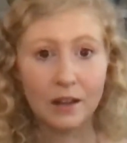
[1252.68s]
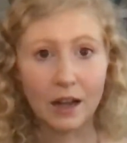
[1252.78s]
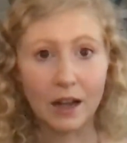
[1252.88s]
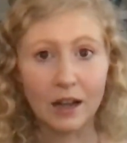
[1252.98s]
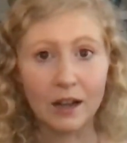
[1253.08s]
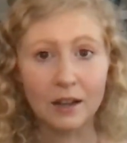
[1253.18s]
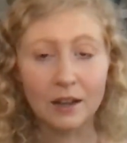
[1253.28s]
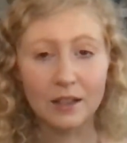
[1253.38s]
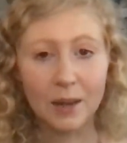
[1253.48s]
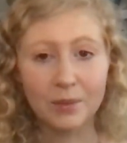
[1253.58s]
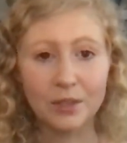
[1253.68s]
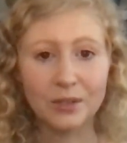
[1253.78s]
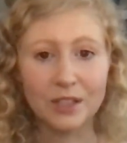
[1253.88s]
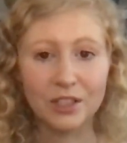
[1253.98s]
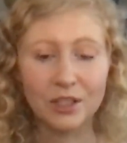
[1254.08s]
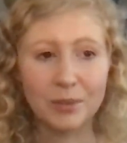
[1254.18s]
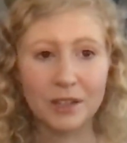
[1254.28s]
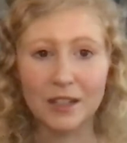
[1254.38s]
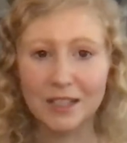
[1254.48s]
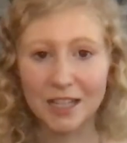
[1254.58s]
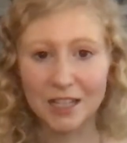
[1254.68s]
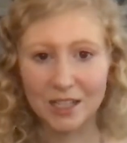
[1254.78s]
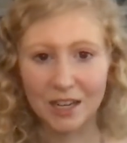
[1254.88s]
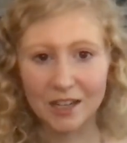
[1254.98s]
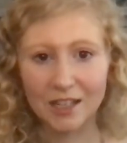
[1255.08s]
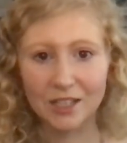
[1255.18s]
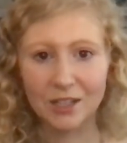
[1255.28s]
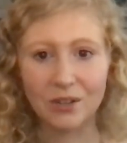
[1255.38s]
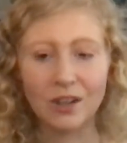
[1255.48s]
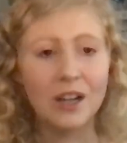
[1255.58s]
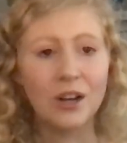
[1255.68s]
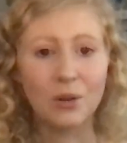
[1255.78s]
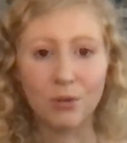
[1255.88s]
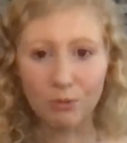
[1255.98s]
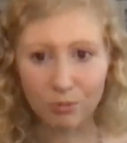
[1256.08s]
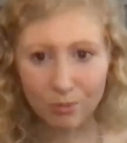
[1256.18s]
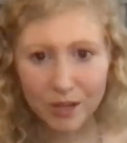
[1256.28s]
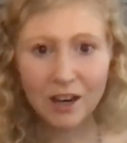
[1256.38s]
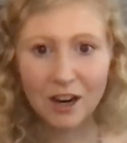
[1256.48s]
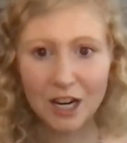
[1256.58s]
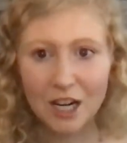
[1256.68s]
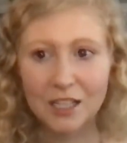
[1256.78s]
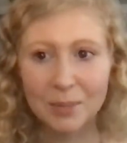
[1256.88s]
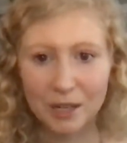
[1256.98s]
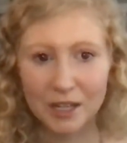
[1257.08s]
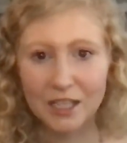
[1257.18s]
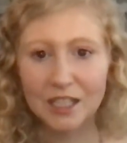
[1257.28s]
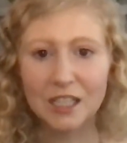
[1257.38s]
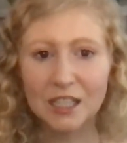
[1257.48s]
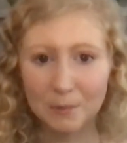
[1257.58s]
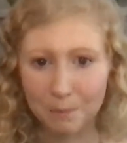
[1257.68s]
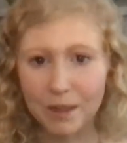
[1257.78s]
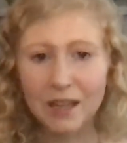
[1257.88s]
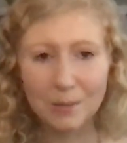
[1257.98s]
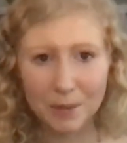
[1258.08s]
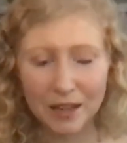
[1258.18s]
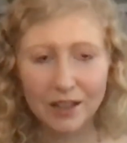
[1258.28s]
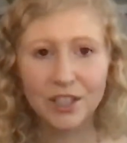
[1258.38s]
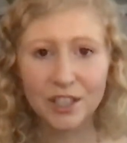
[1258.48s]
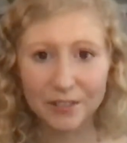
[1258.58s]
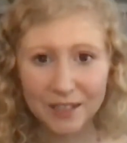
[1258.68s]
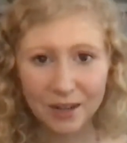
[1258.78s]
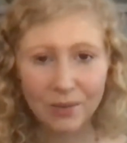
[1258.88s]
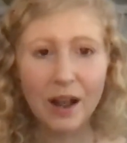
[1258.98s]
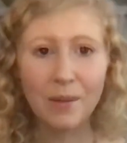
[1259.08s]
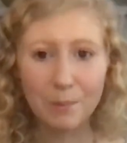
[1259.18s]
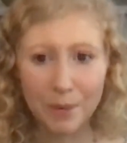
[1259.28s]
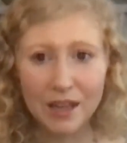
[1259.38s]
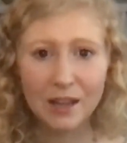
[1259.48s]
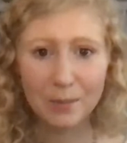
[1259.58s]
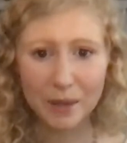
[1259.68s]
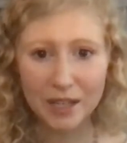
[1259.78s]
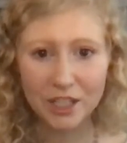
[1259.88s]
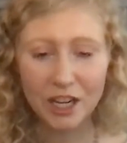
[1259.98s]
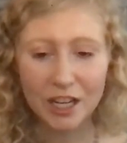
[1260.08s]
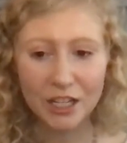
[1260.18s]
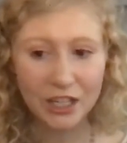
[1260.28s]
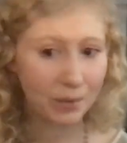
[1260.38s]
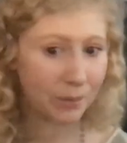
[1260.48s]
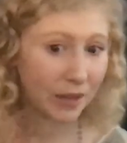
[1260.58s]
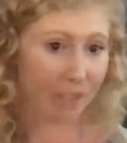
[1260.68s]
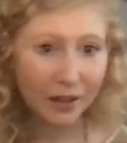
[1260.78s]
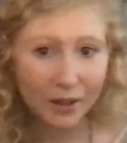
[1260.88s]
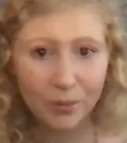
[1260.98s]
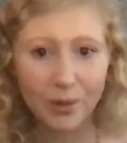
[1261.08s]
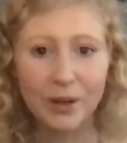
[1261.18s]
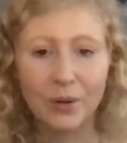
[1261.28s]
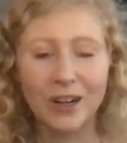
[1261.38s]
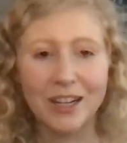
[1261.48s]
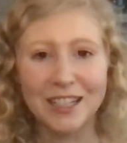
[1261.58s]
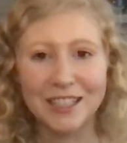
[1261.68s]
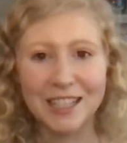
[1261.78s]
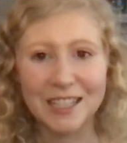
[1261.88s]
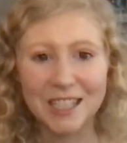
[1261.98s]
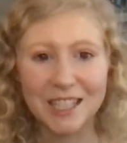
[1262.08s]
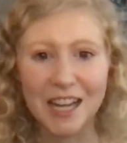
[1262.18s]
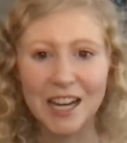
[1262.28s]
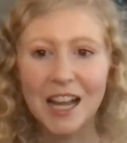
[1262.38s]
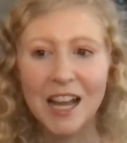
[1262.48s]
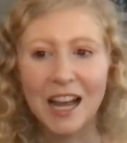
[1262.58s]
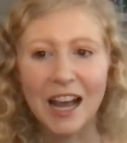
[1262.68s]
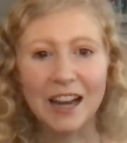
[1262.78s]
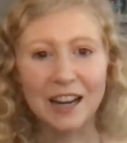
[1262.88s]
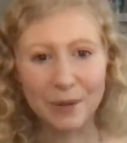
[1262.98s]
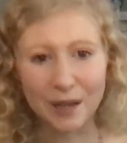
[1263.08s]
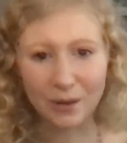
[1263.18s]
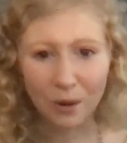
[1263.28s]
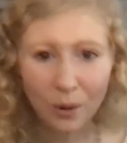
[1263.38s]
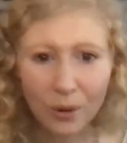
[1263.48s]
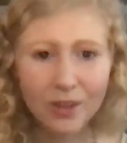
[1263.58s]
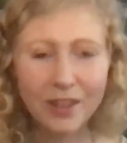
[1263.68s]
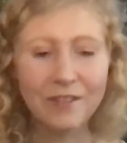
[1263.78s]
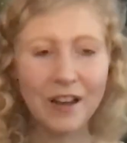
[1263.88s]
uh, Neptune and Jupiter and Sagittarius. So we are experiencing some big, big shifting around, big, big changing, big reorientation. And if we can hold the